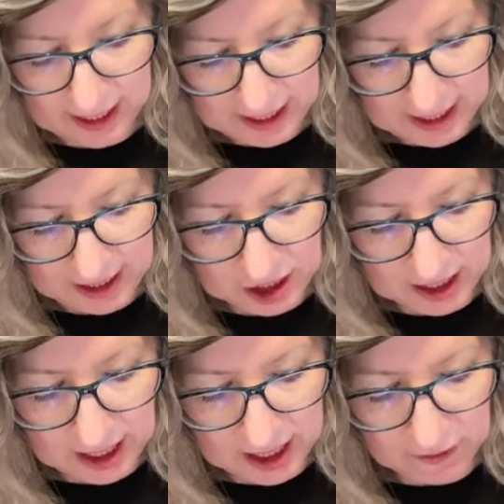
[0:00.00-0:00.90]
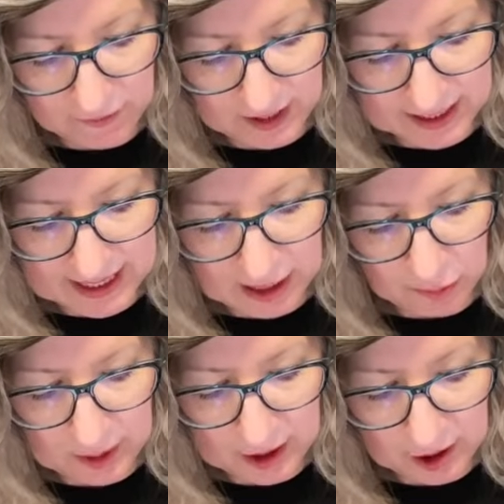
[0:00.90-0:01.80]
And you can kind of fix that
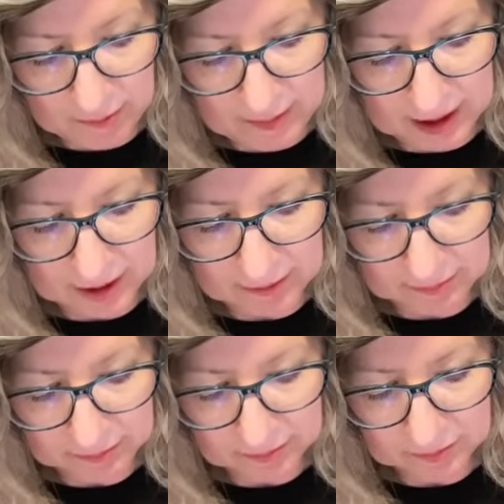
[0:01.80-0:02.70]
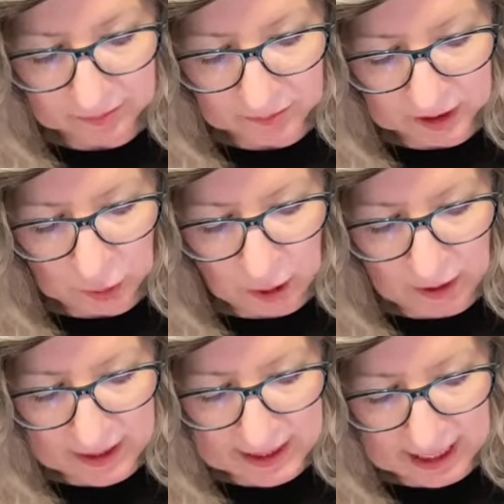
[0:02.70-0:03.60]
weird middle where
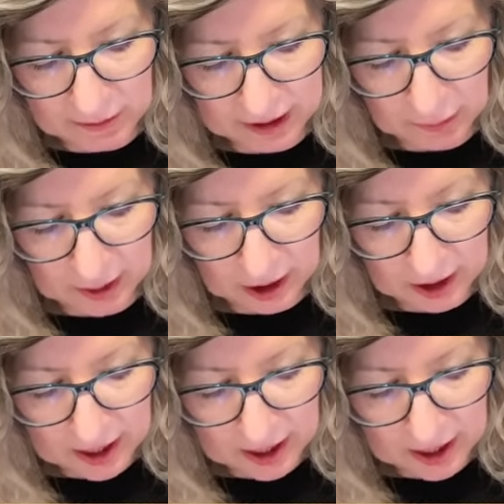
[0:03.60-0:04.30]
things get really weird.